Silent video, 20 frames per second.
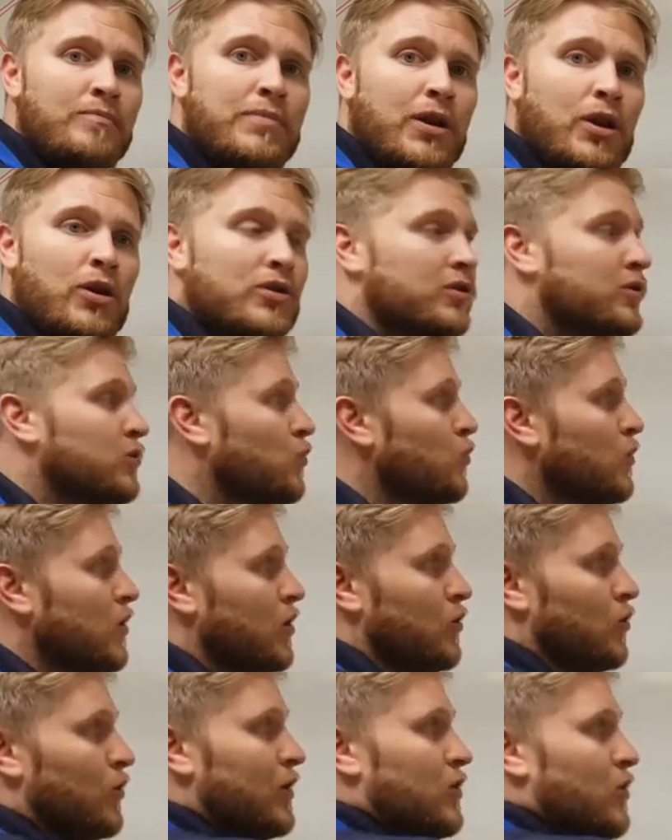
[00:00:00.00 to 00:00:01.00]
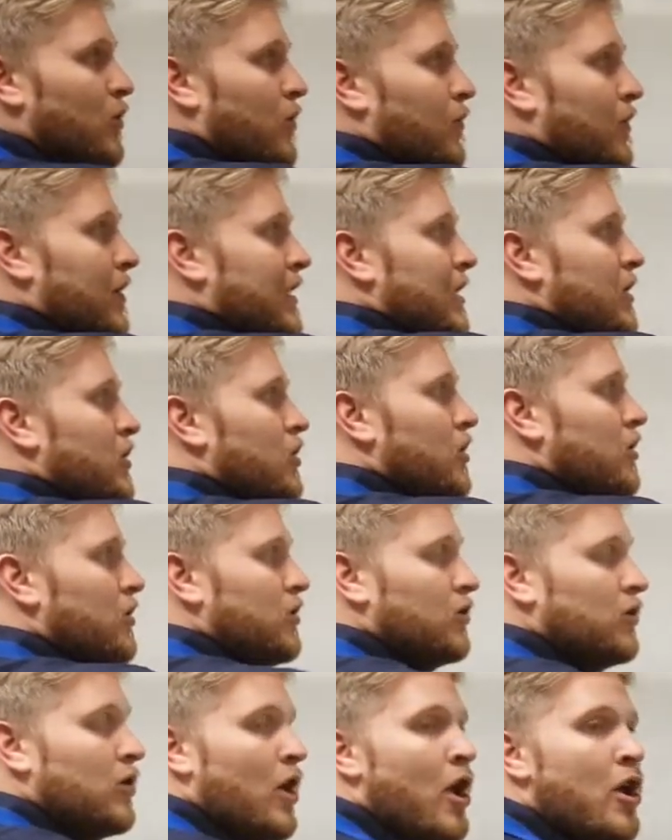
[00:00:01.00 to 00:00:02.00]
because we can only do 3
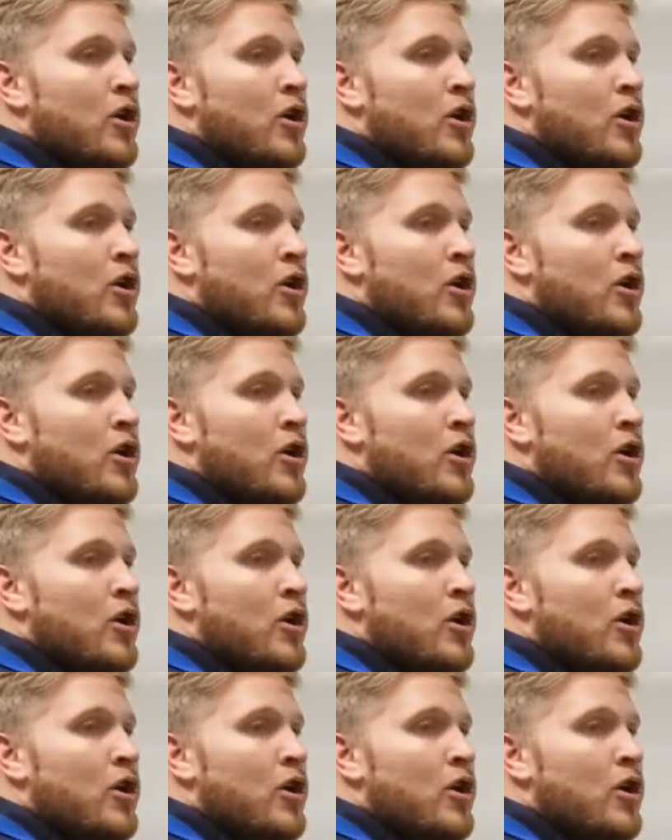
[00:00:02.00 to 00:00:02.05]
digits.